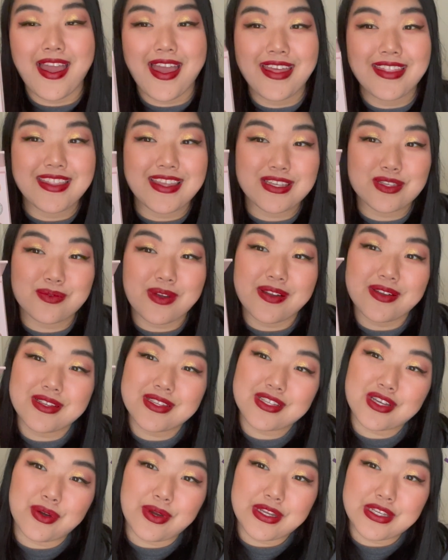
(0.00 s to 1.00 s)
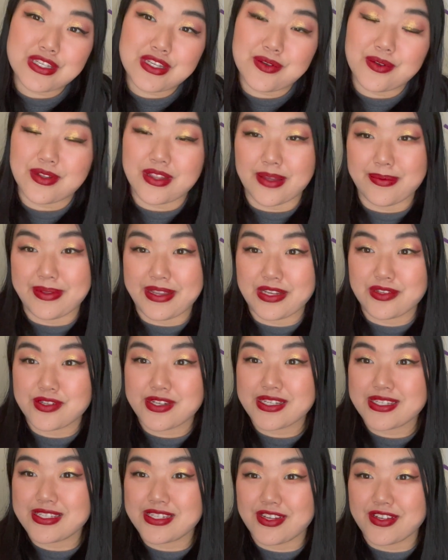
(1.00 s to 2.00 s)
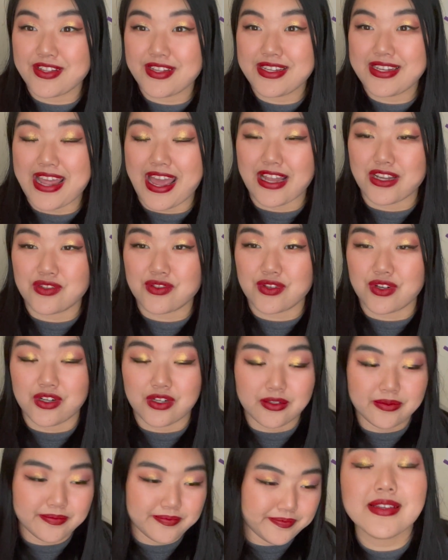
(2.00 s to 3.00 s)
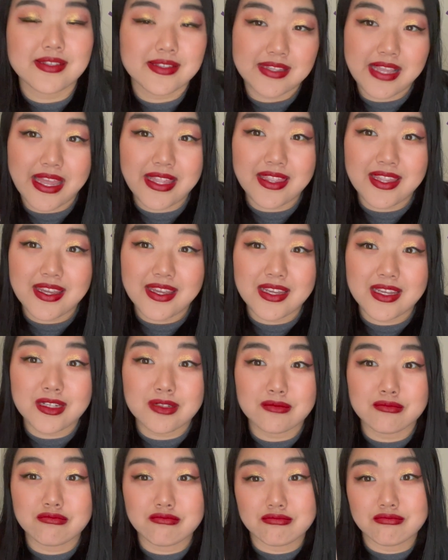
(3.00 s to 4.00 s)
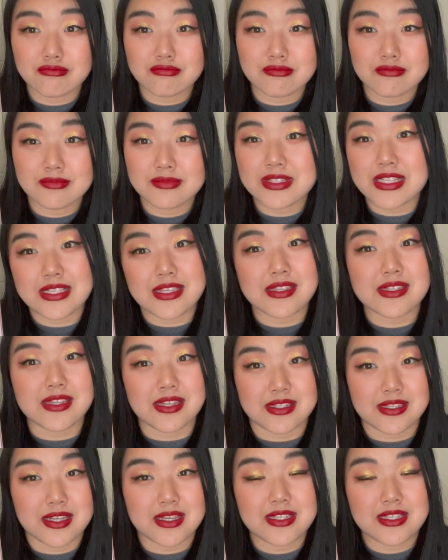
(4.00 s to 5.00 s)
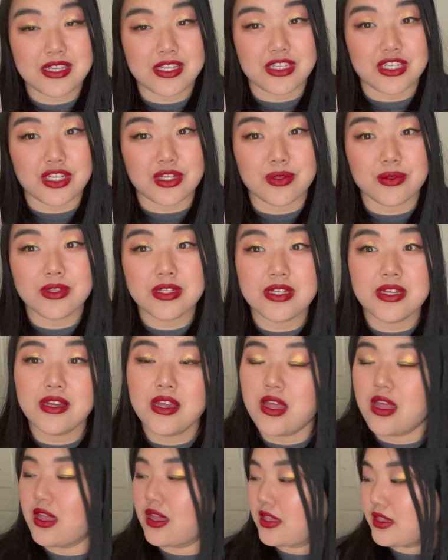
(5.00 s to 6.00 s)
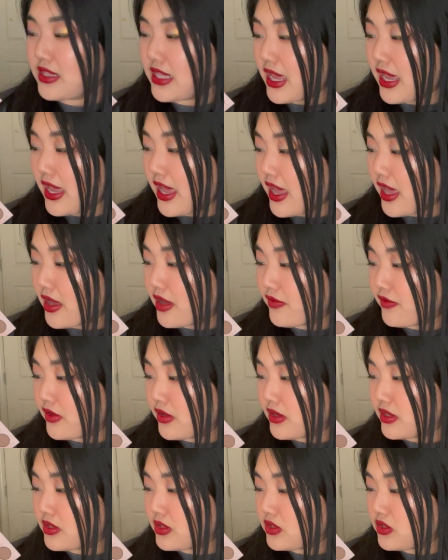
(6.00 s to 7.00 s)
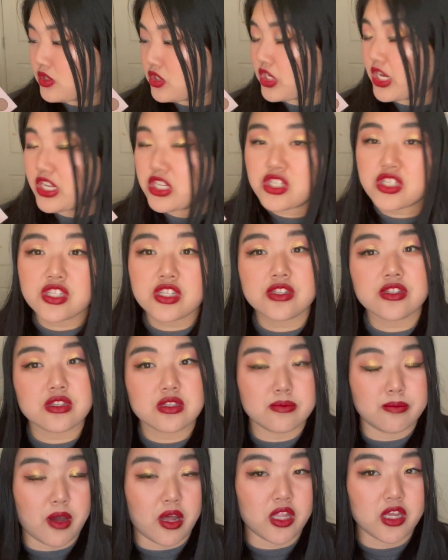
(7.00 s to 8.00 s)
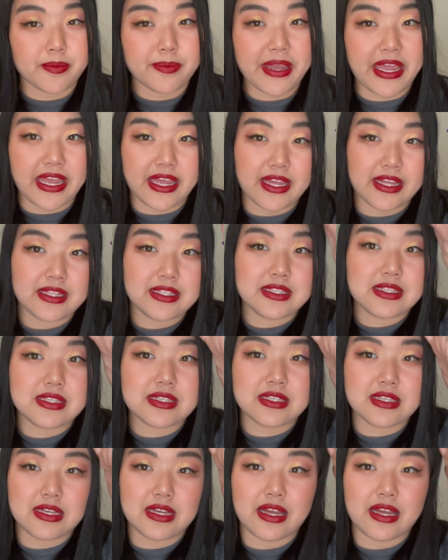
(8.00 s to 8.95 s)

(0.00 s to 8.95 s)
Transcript: this round is going to Glaminatrix Nearly Natural. Sadly, this is discontinued. They have changed to smaller pans,